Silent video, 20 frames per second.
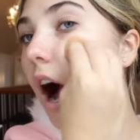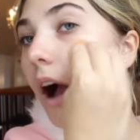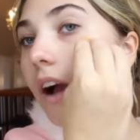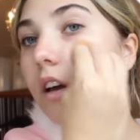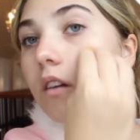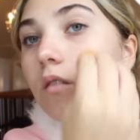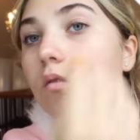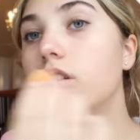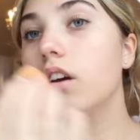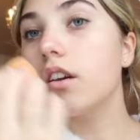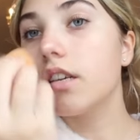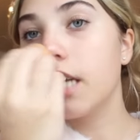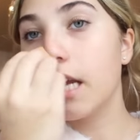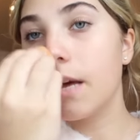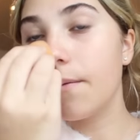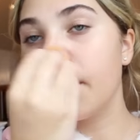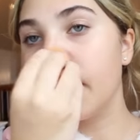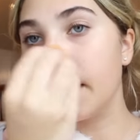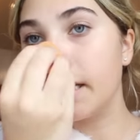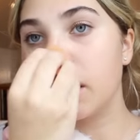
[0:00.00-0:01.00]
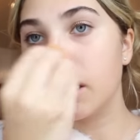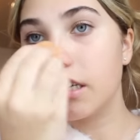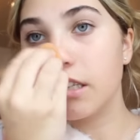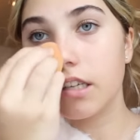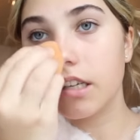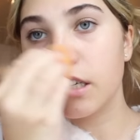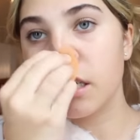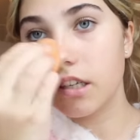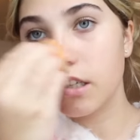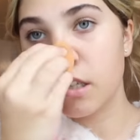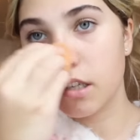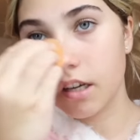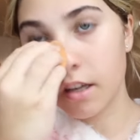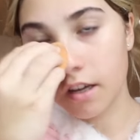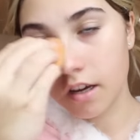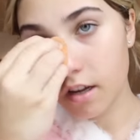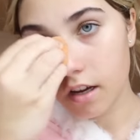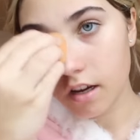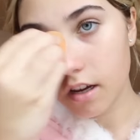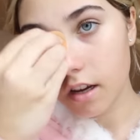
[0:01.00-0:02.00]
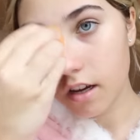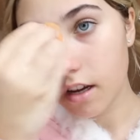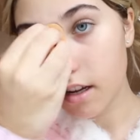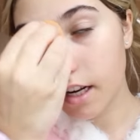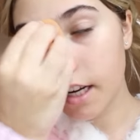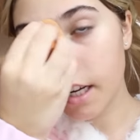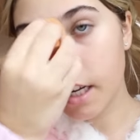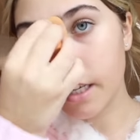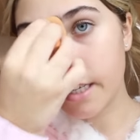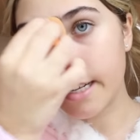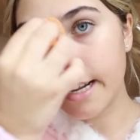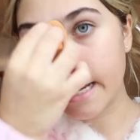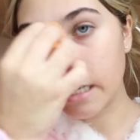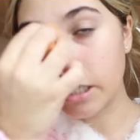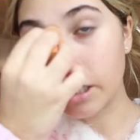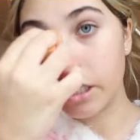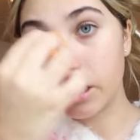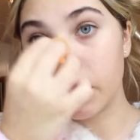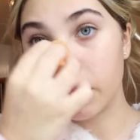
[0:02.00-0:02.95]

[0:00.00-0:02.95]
I can also sleep in this because this is it's literally